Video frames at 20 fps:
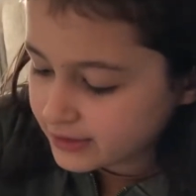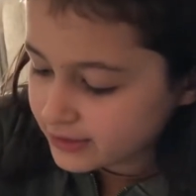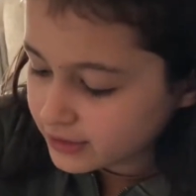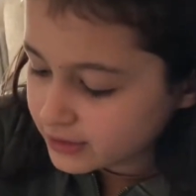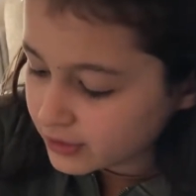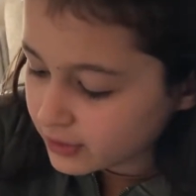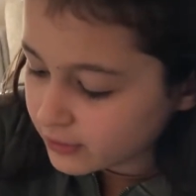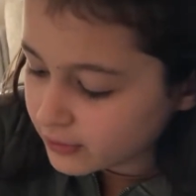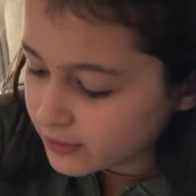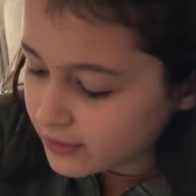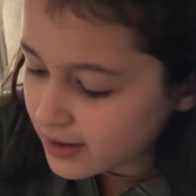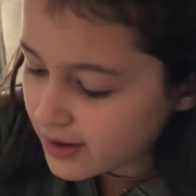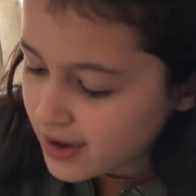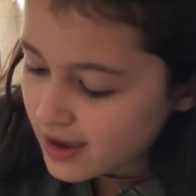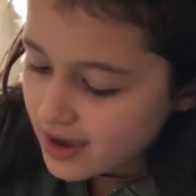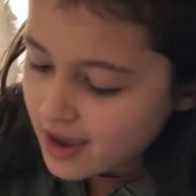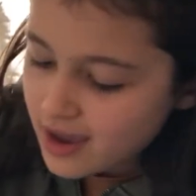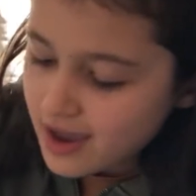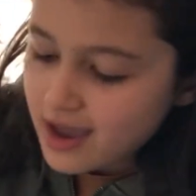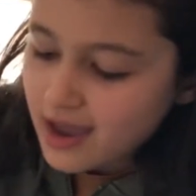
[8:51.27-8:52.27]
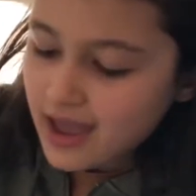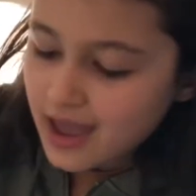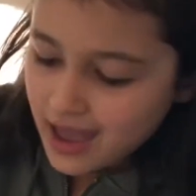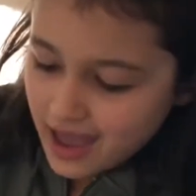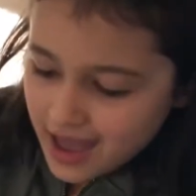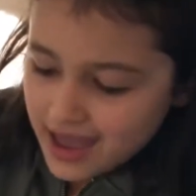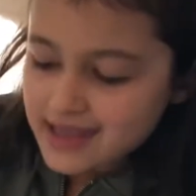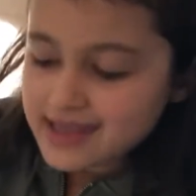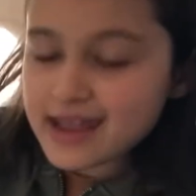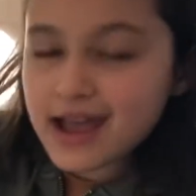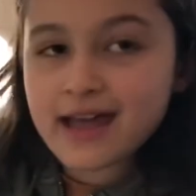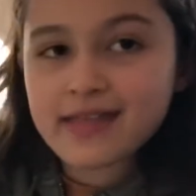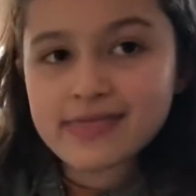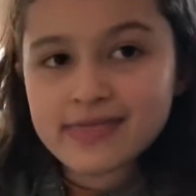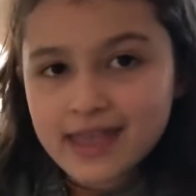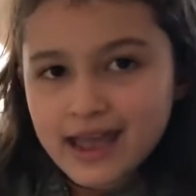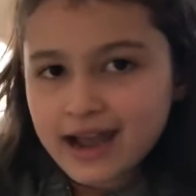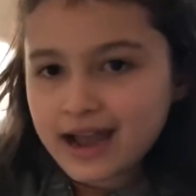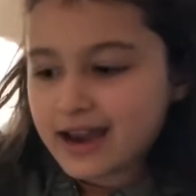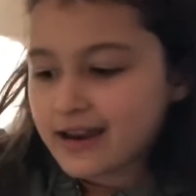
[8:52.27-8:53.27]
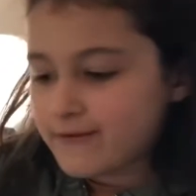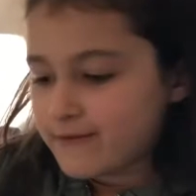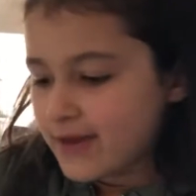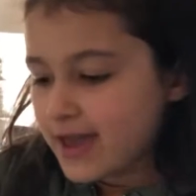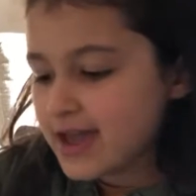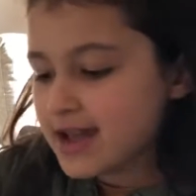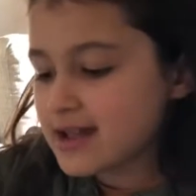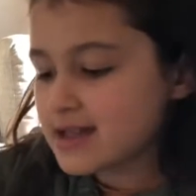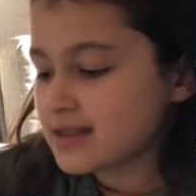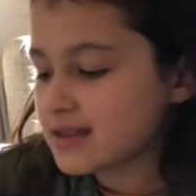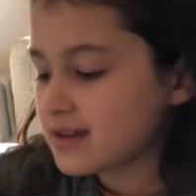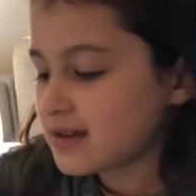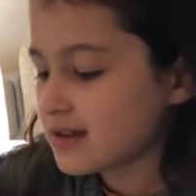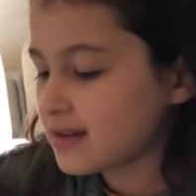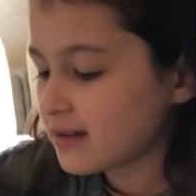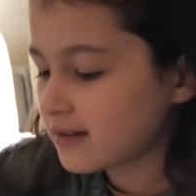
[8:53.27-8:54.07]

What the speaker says: So 8 and negative 8,